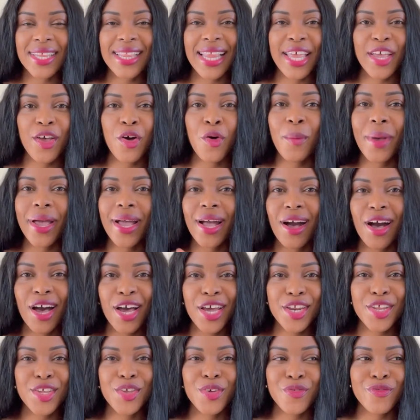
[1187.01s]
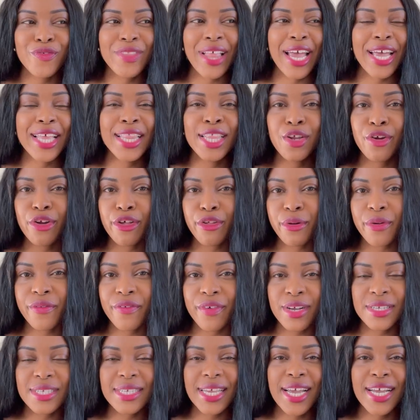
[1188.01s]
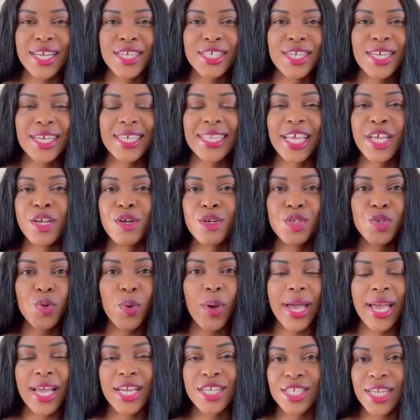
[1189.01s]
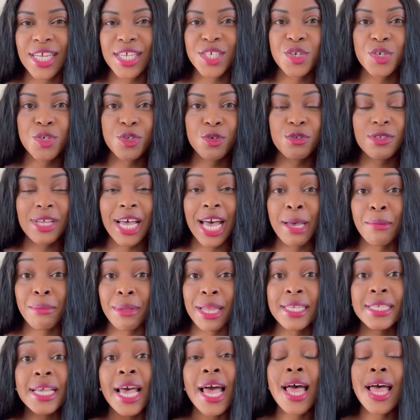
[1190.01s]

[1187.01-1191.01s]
Like, oh my God, you've like literally reverse aging, like you're so ageless, you're so timeless.